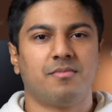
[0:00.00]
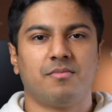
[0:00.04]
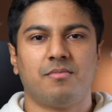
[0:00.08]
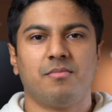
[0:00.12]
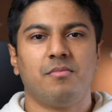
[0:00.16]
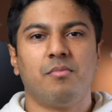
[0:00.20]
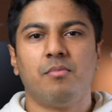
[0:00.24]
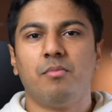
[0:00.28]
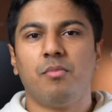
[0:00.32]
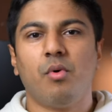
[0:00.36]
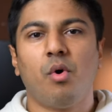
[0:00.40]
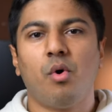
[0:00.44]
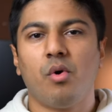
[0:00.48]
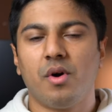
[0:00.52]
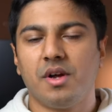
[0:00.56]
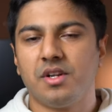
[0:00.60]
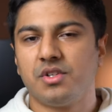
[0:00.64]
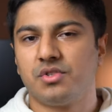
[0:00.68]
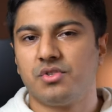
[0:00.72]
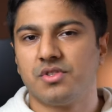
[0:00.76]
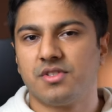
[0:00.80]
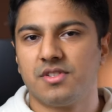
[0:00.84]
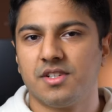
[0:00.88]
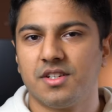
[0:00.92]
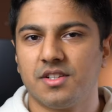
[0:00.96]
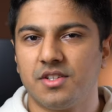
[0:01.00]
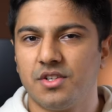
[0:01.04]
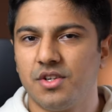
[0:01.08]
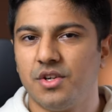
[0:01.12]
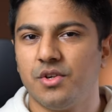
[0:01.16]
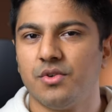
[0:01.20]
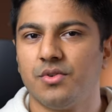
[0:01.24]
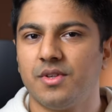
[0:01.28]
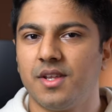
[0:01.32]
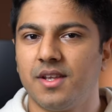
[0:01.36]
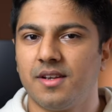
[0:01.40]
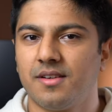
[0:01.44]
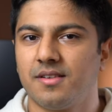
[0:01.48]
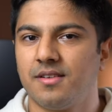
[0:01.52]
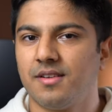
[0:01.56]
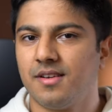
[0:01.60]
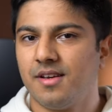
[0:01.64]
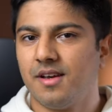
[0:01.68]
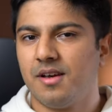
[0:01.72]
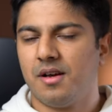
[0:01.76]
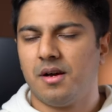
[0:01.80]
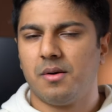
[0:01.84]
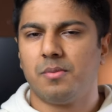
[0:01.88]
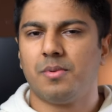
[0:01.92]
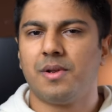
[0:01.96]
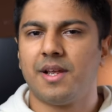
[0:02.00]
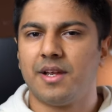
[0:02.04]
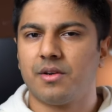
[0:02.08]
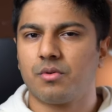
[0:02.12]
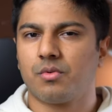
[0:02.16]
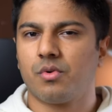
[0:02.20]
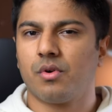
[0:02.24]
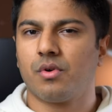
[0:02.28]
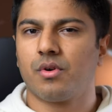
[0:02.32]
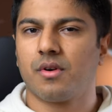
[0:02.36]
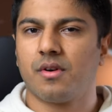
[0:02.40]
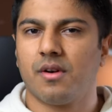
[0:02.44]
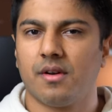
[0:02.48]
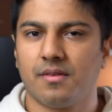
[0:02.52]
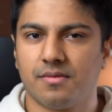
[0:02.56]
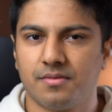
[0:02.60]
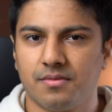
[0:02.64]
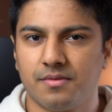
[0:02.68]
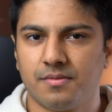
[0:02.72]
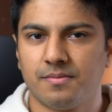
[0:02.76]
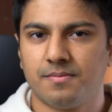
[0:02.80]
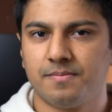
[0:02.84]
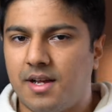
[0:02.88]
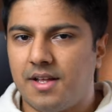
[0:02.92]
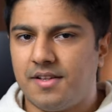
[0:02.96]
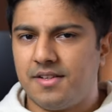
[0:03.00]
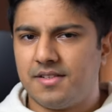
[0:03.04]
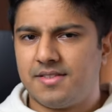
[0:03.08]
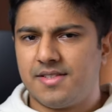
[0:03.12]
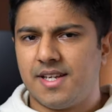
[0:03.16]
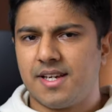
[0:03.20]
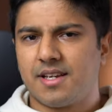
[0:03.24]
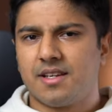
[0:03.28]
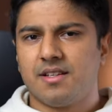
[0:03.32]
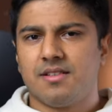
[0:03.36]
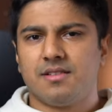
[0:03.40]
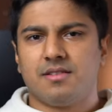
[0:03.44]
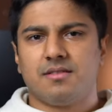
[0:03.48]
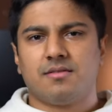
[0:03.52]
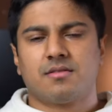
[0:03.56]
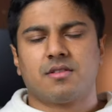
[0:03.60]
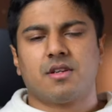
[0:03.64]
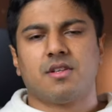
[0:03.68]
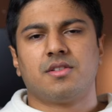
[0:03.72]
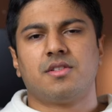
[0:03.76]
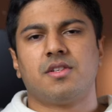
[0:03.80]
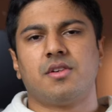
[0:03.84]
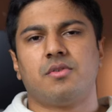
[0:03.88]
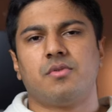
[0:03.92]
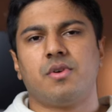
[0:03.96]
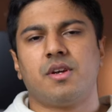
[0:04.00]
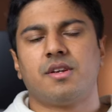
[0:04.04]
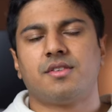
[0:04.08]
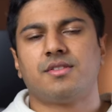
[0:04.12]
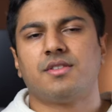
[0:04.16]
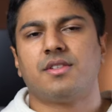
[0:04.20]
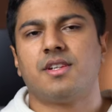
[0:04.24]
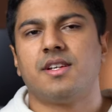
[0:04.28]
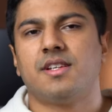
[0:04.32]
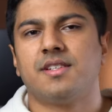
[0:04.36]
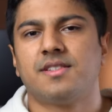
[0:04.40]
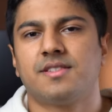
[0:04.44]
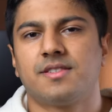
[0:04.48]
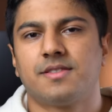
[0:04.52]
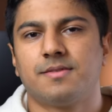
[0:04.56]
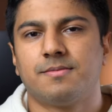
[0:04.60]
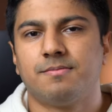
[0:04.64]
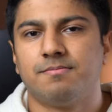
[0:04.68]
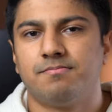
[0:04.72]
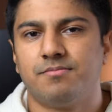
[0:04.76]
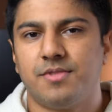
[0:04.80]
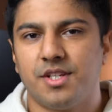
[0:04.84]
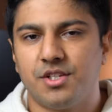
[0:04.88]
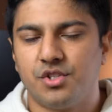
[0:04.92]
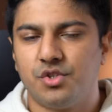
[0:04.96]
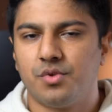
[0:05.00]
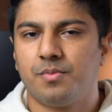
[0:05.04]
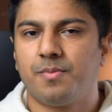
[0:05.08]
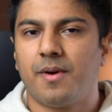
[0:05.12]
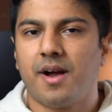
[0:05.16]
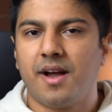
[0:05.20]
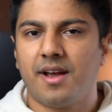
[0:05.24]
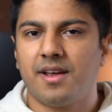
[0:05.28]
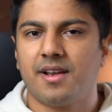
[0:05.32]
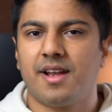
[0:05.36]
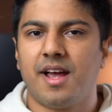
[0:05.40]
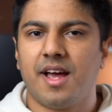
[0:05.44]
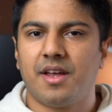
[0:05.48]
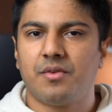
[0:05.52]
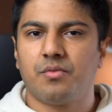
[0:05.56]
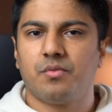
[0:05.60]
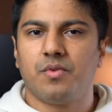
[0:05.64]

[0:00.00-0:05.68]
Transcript: more interesting to you than a plain chronograph. And the second consideration is, did you buy it at